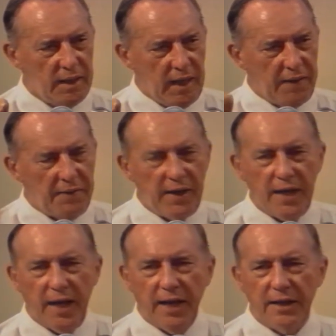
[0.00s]
And
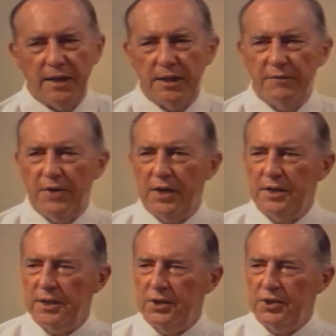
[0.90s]
they had an
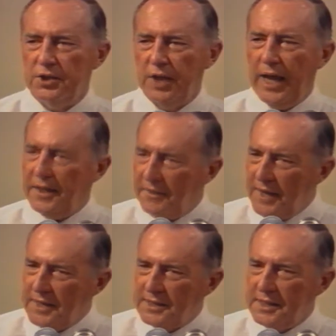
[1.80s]
advantage at
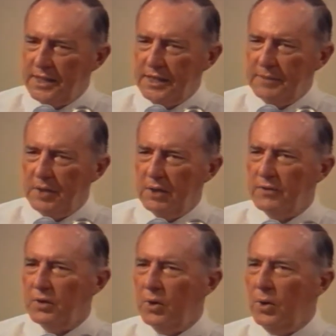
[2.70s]
that time
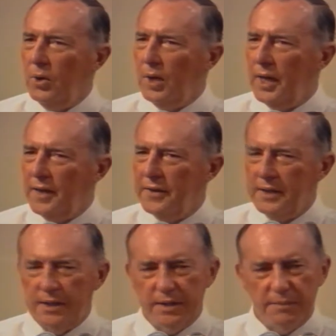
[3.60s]
over all
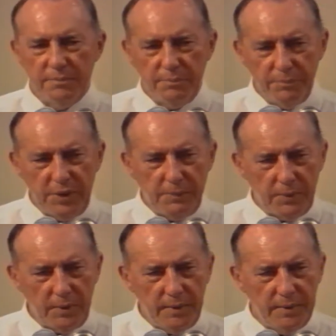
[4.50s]
other
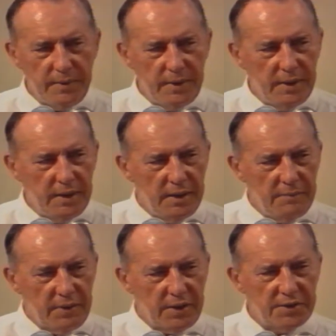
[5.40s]
people
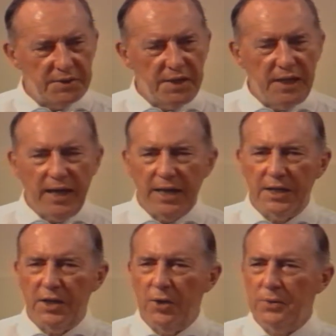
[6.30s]
because they had
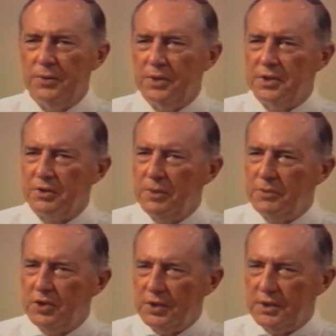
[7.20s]
known the
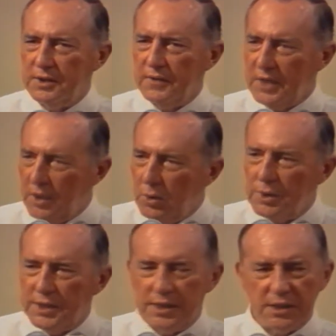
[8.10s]
scriptures of the
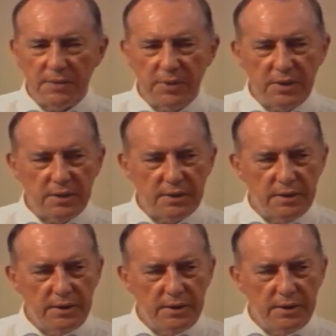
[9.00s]
Old Testament